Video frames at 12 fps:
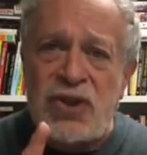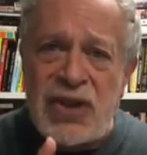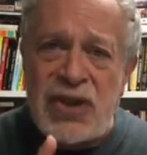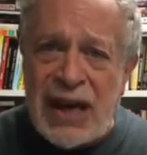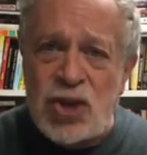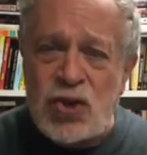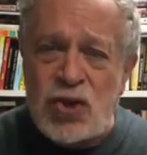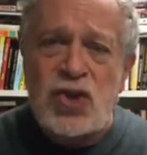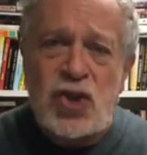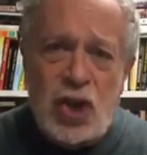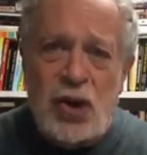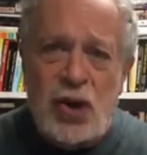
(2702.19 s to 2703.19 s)
tax
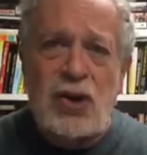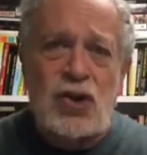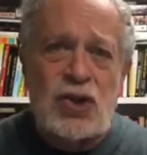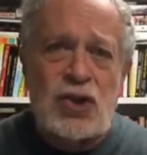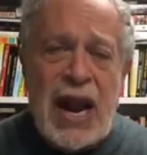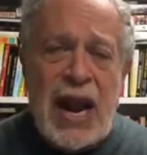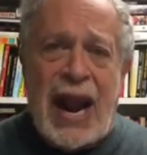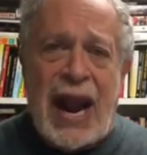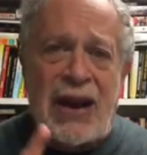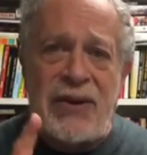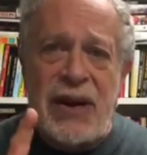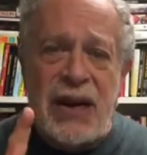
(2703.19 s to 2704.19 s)
returns
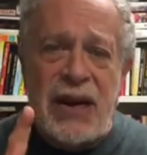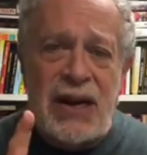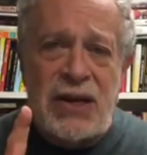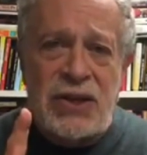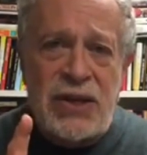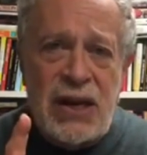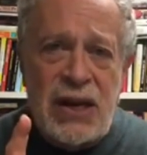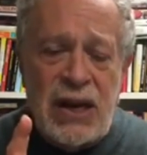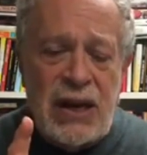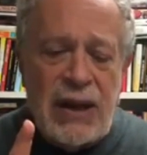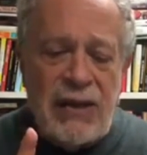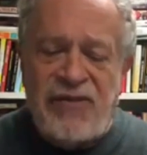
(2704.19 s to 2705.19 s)
and his
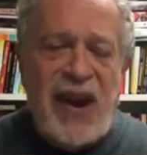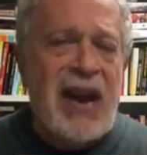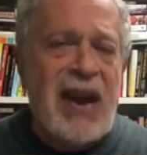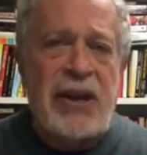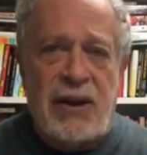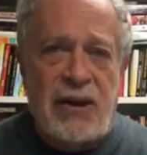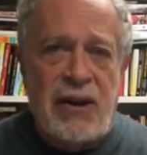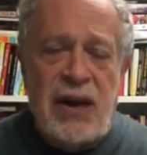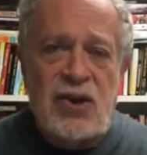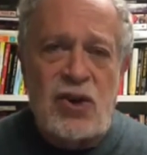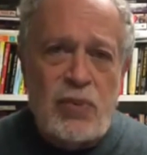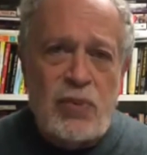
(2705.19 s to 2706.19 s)
failure
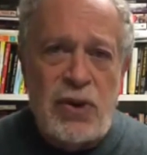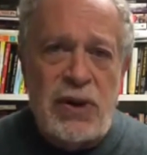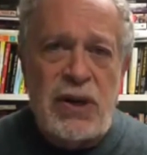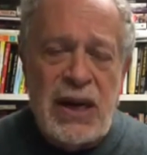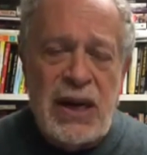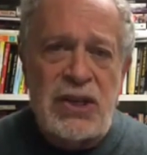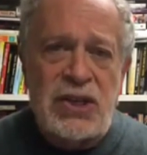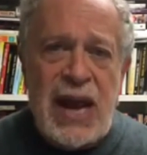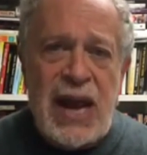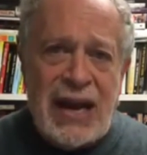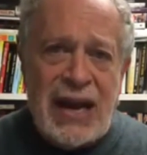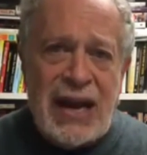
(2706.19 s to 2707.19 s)
to put his
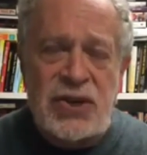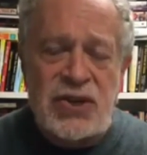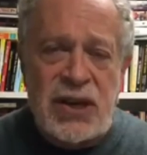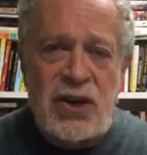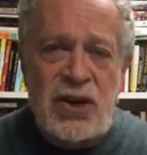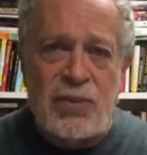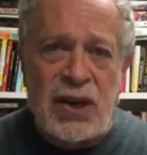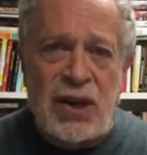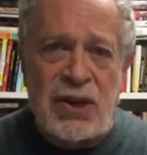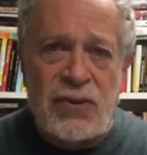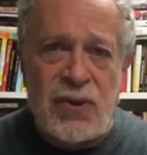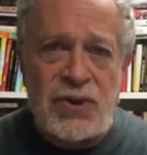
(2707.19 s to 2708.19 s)
assets into a
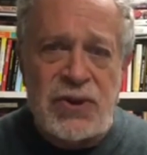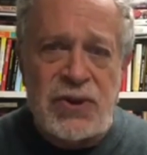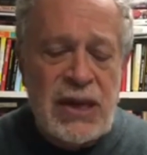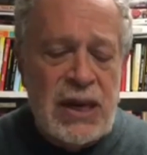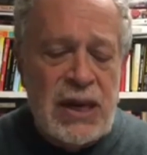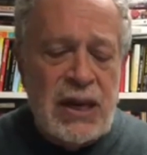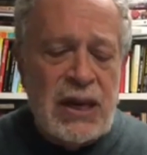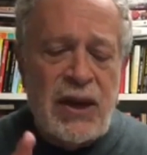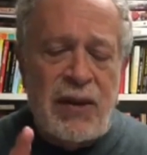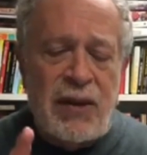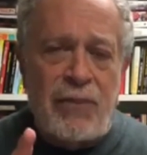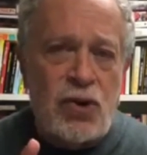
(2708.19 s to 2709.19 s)
blind trust.
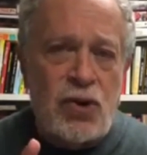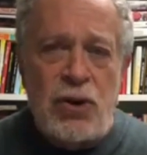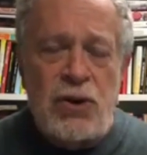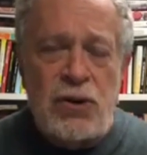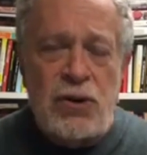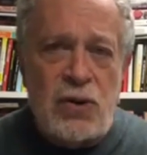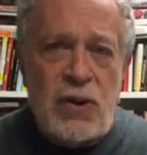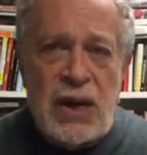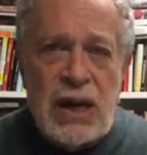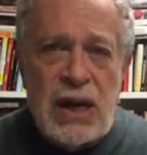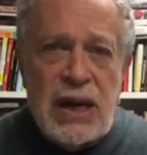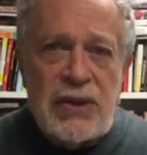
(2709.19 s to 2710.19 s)
Number two,
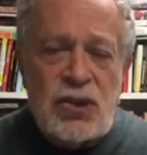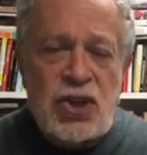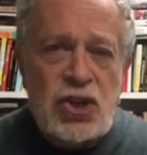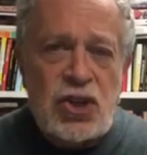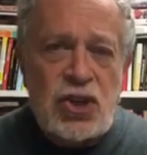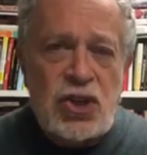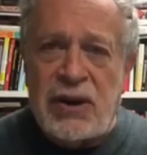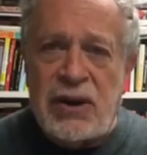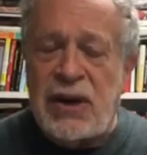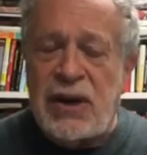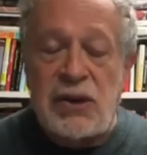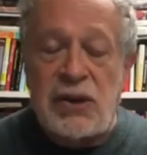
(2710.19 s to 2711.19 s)
the
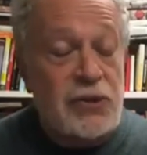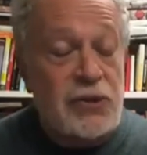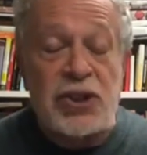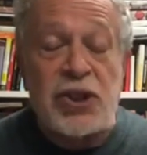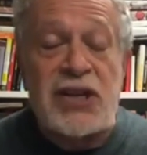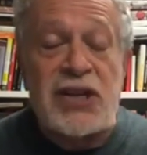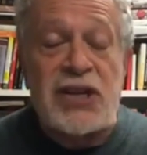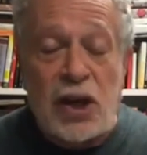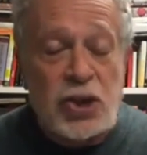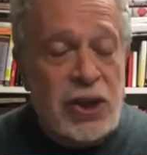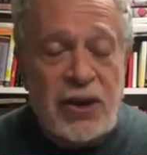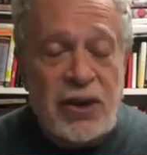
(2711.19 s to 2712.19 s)
Soviet, or I should say
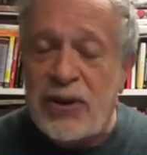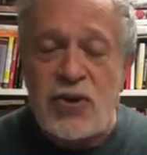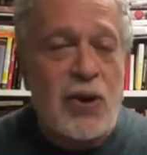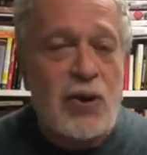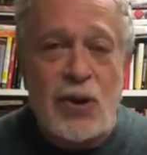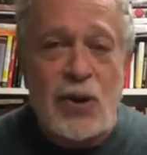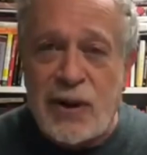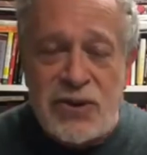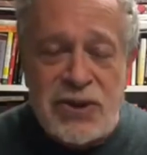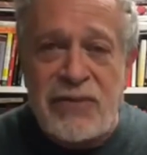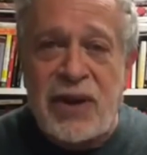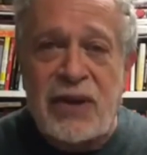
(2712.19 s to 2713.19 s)
Russian. No, there's no longer a
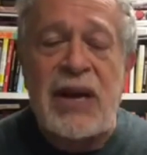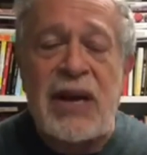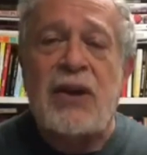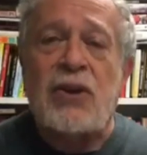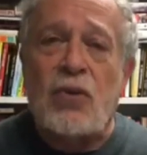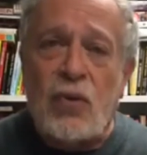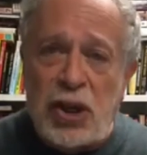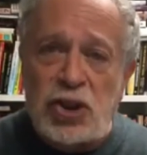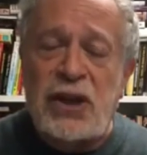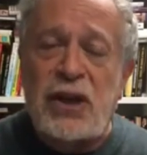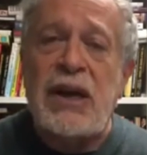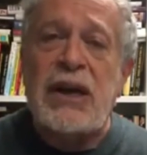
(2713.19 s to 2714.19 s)
Soviet. The
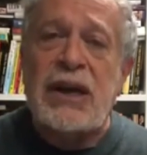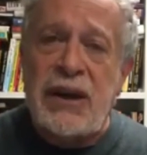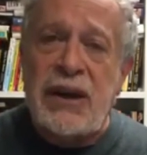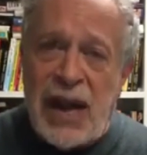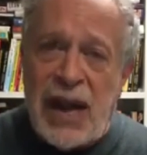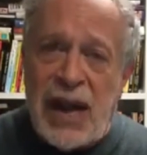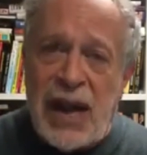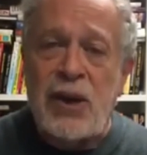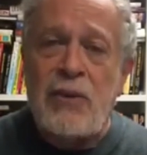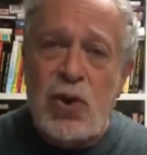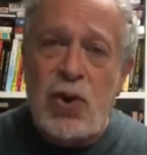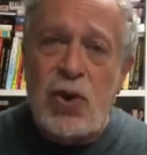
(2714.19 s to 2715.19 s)
Russian connection,
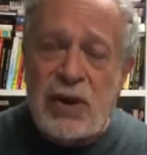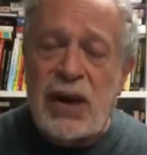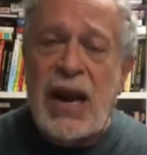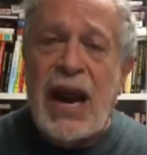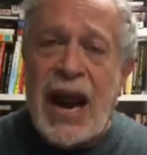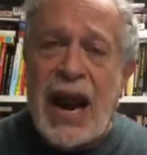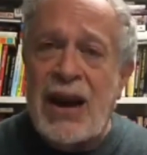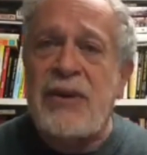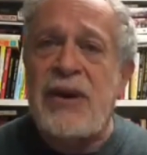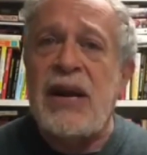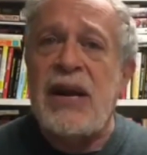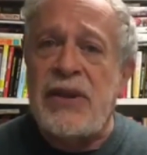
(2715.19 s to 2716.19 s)
Putin
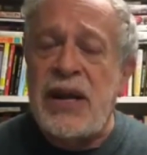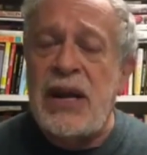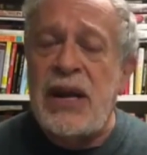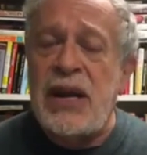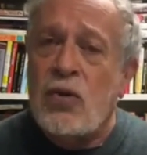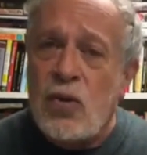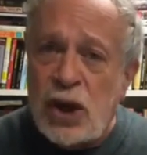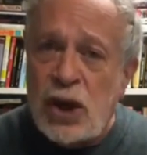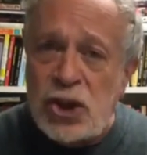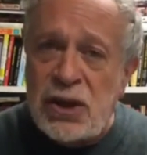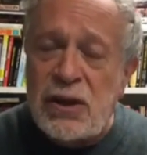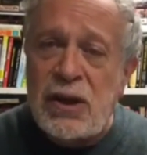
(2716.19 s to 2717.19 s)
and the
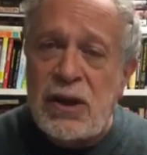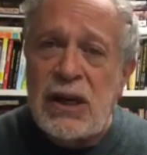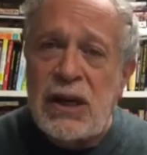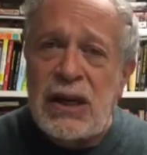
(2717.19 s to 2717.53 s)
Russian